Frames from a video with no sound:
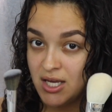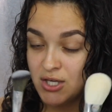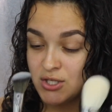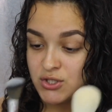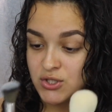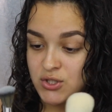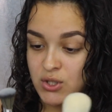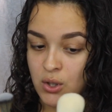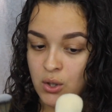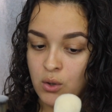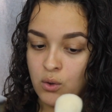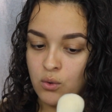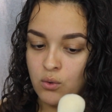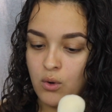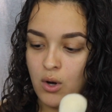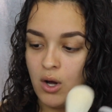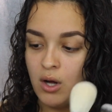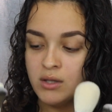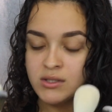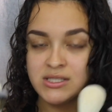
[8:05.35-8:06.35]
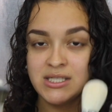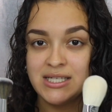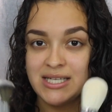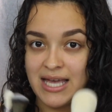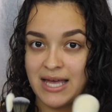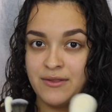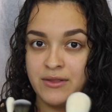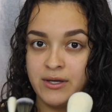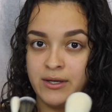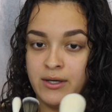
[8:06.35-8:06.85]
So
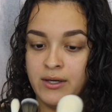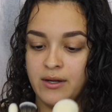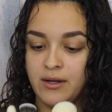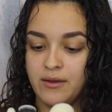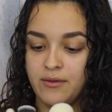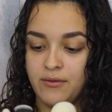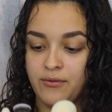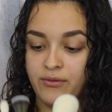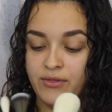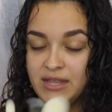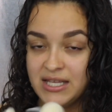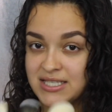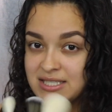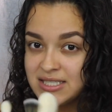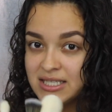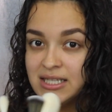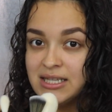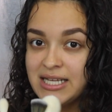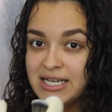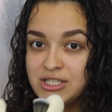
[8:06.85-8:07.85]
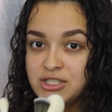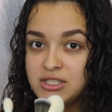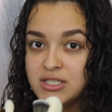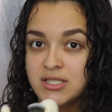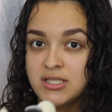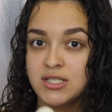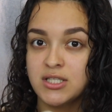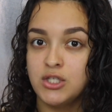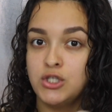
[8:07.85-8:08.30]
altogether, these collections,